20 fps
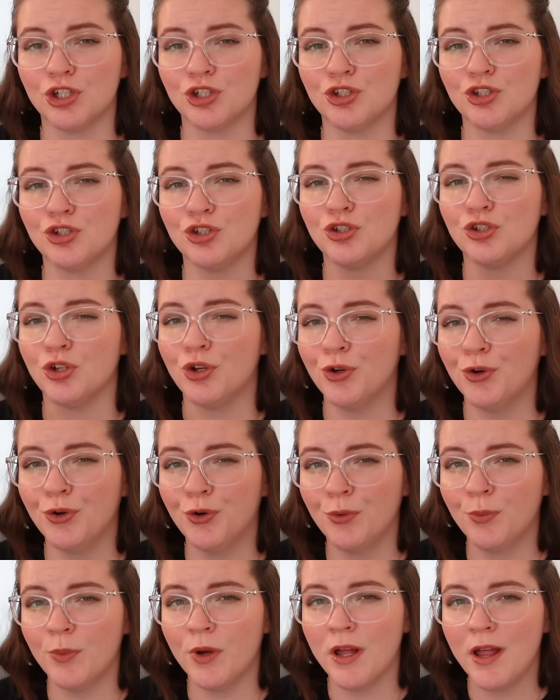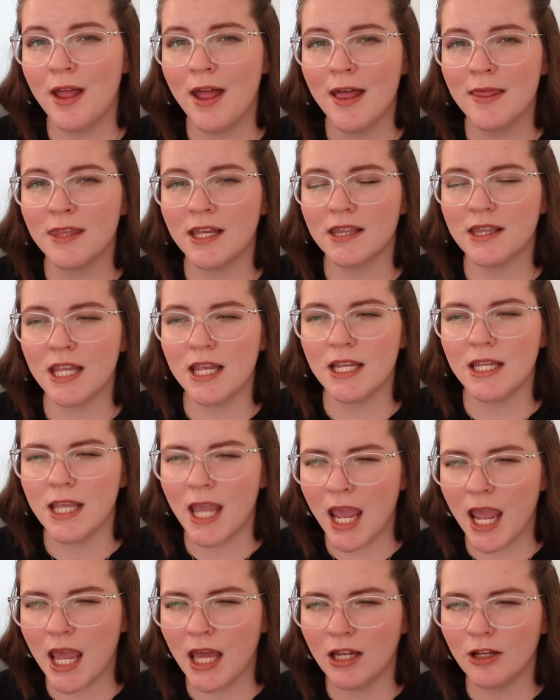assume that they
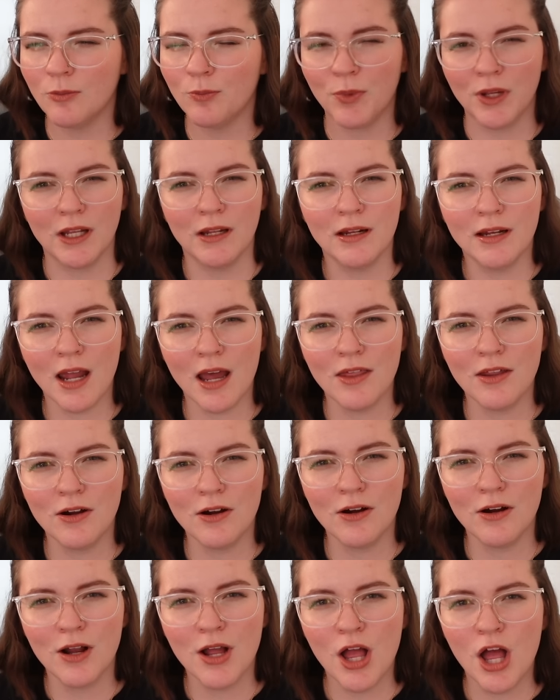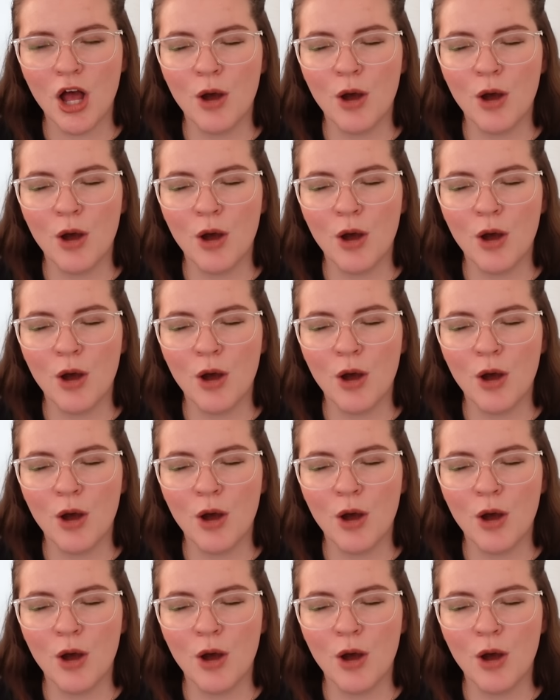can't be together,